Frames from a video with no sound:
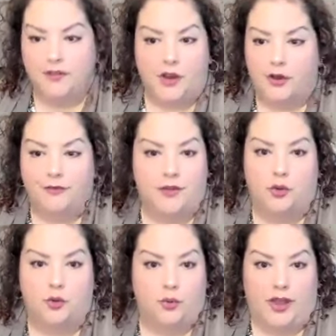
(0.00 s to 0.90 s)
very
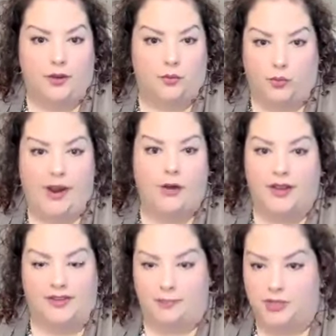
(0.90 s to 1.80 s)
few rare
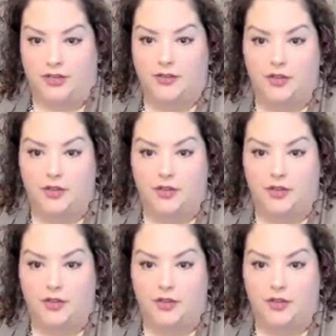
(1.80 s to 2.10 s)
exceptions.